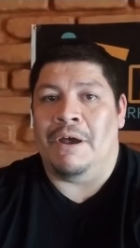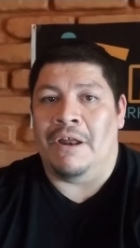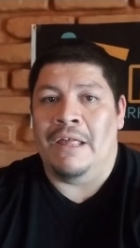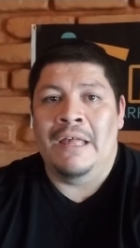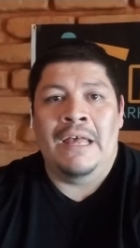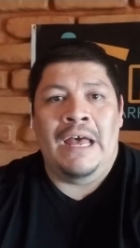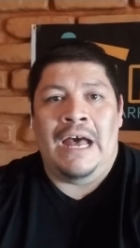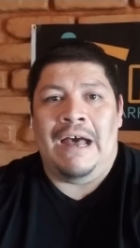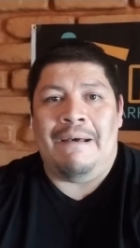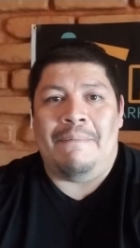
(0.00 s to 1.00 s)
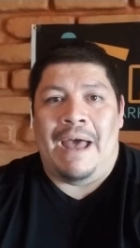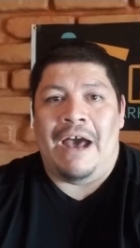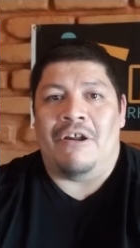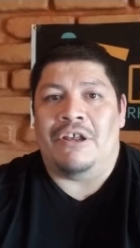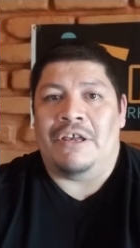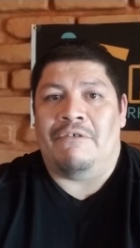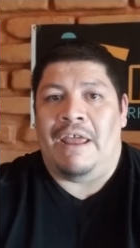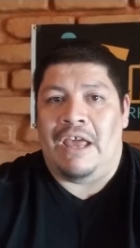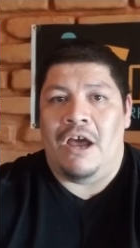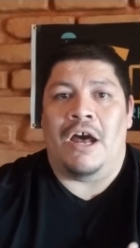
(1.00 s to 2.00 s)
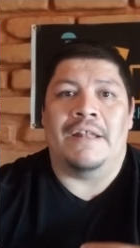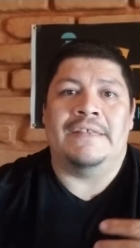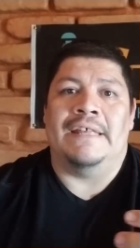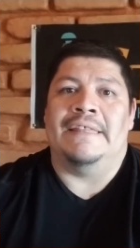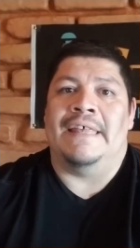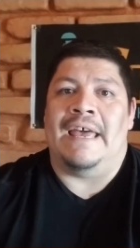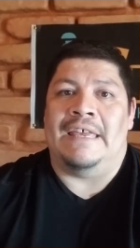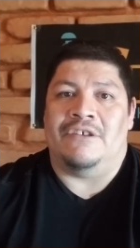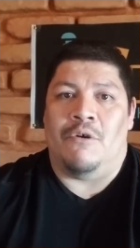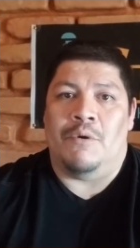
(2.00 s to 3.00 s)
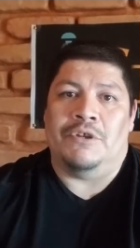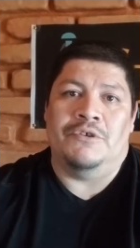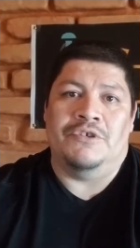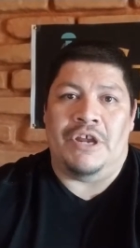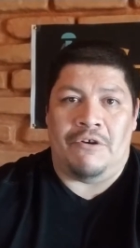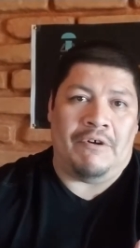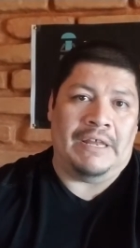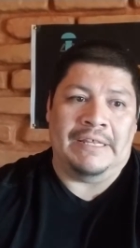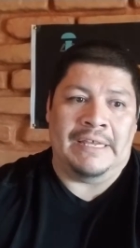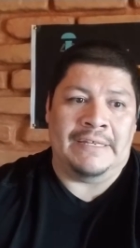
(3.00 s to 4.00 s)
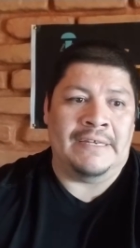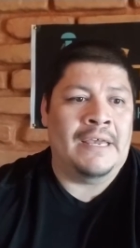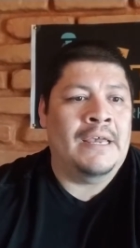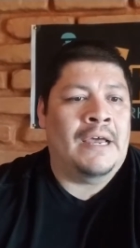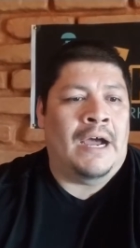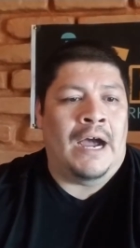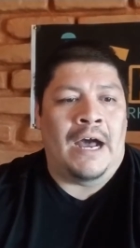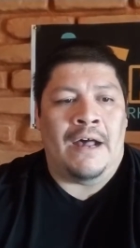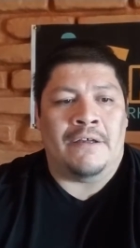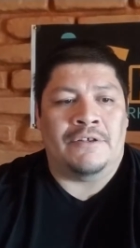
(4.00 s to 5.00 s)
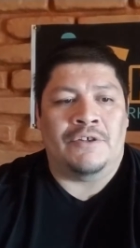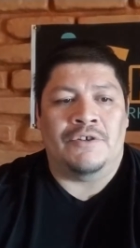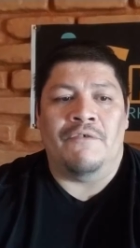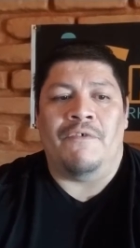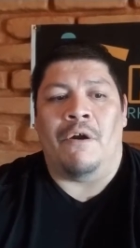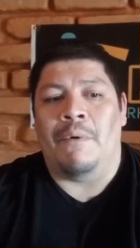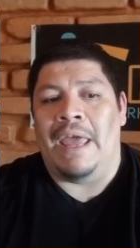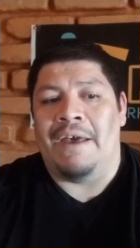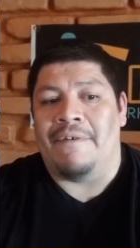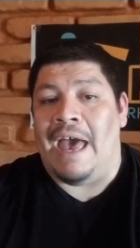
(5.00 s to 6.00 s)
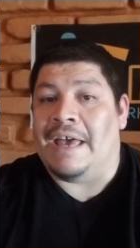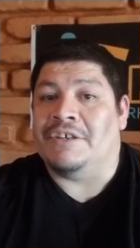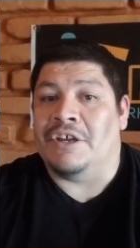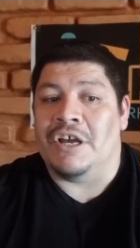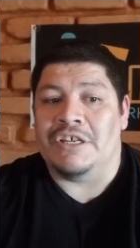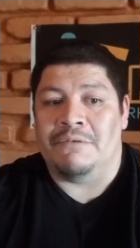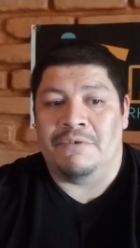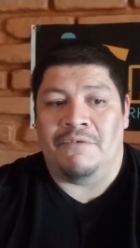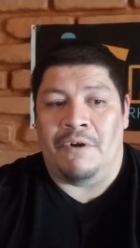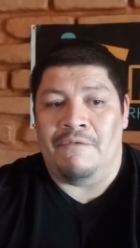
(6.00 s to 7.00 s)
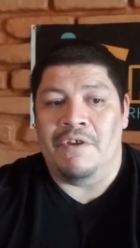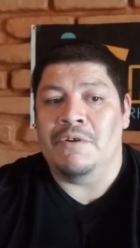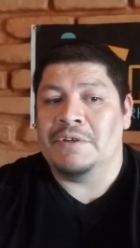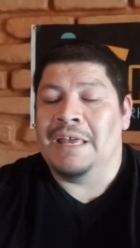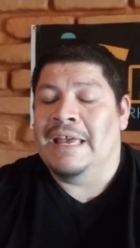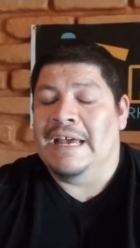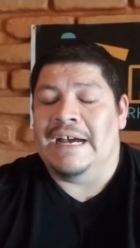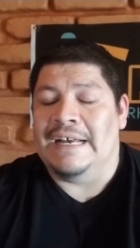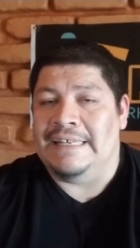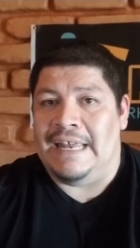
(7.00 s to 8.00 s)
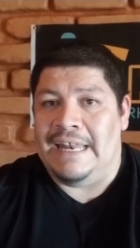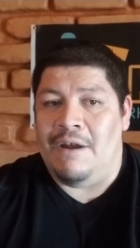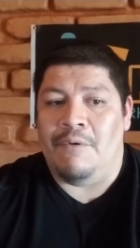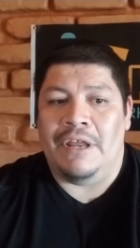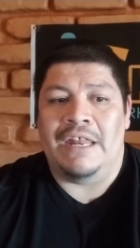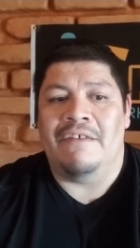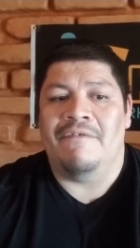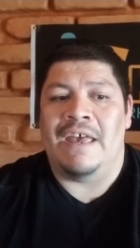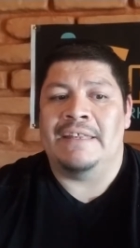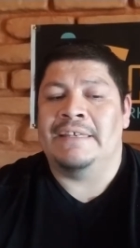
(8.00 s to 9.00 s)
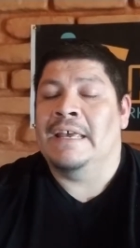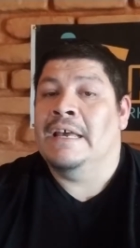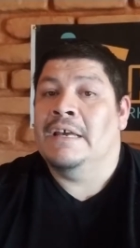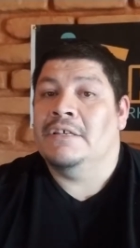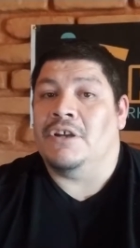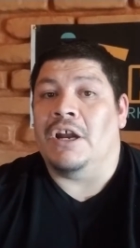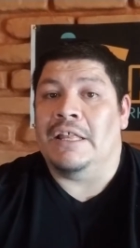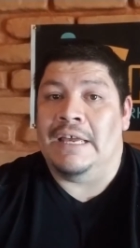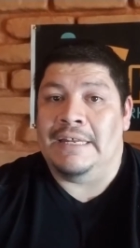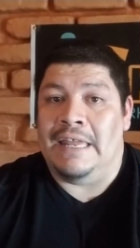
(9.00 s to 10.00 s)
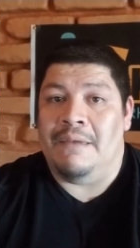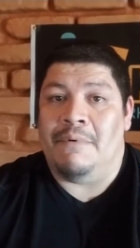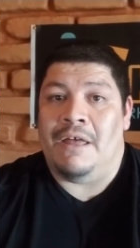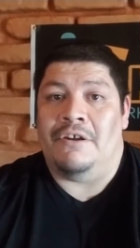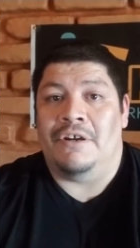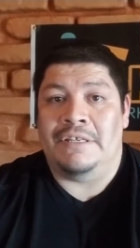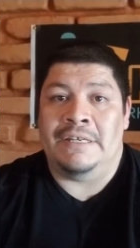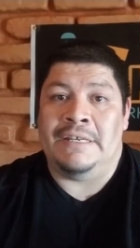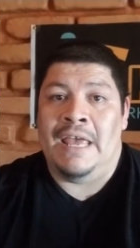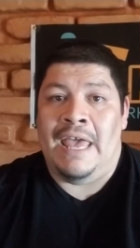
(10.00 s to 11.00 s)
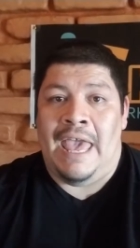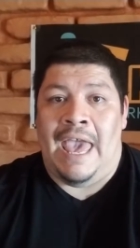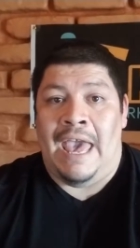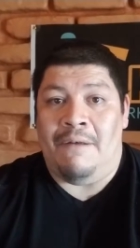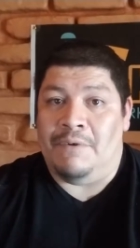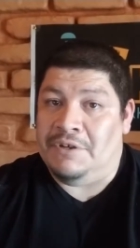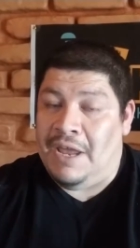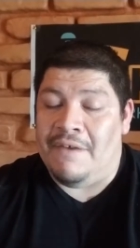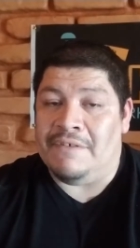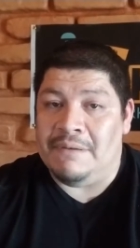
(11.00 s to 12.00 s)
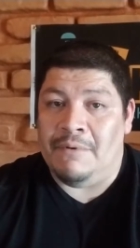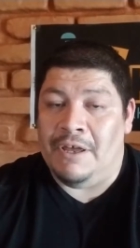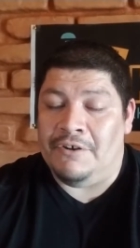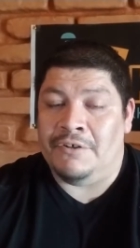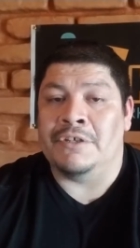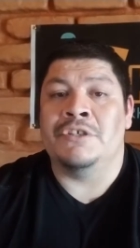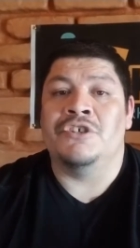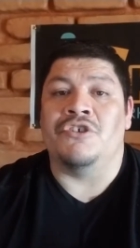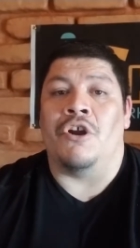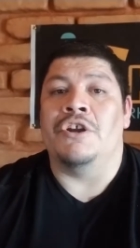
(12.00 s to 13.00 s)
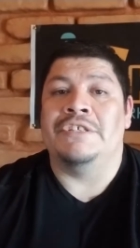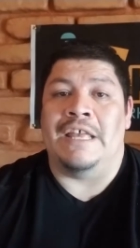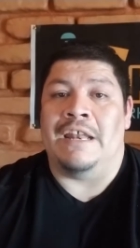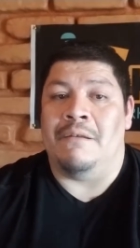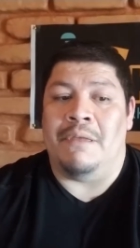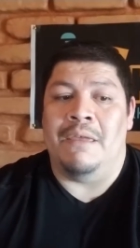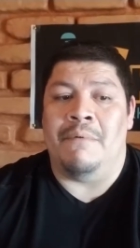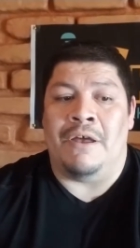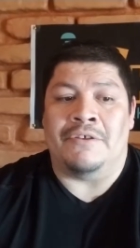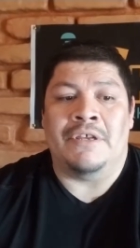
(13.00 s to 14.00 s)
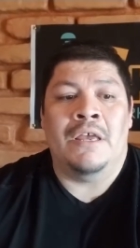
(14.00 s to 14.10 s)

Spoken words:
it, about how to create content that is going to generate leads. So far we have ask your customers for reviews, attend networking events, start collecting email addresses, and once you have those email addresses, start sending them emails.